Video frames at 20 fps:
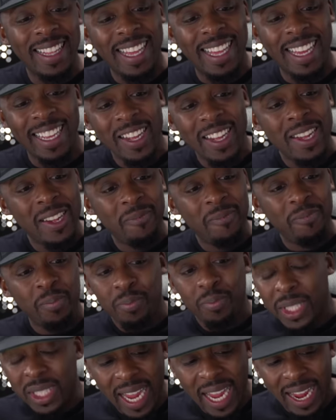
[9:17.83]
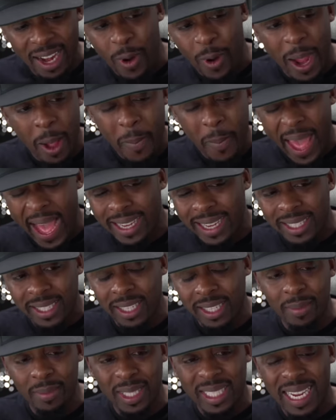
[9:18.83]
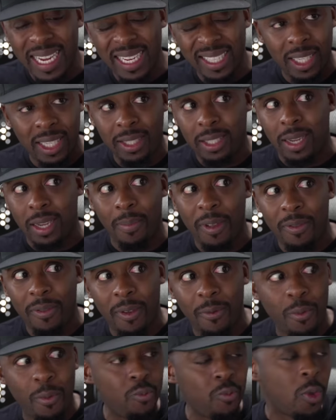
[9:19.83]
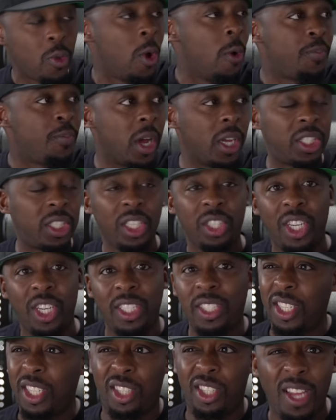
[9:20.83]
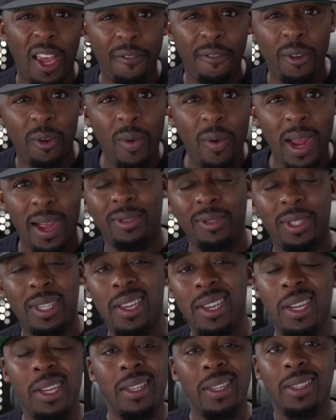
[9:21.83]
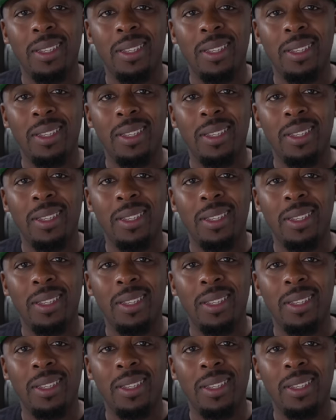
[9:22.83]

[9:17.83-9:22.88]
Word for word: Like ten round magazine limitation. Some of you uh, suggested seven rounds.